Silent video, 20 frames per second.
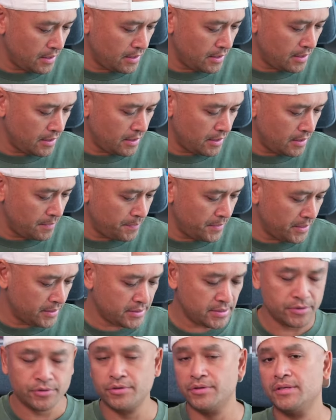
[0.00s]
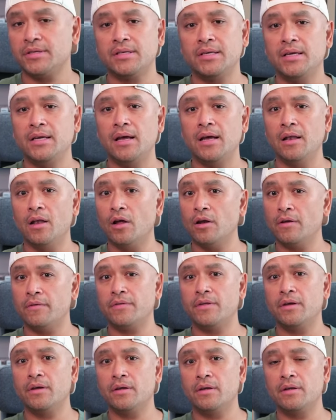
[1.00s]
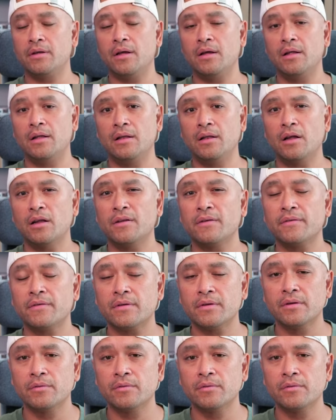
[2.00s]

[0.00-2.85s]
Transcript: ability to see a lot of